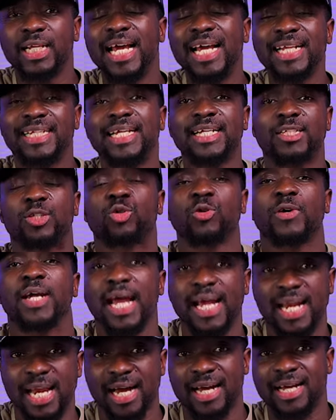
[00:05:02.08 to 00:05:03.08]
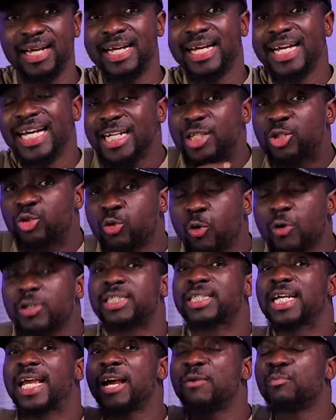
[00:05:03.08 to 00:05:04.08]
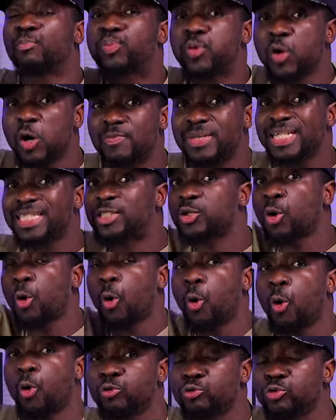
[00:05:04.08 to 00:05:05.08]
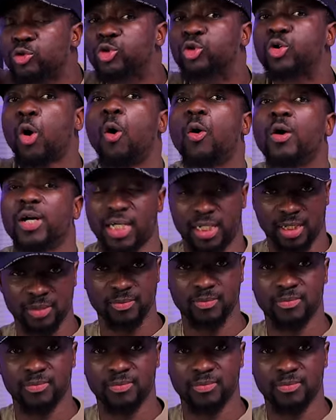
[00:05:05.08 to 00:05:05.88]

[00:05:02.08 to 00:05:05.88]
they did together. It was King Promise's own song.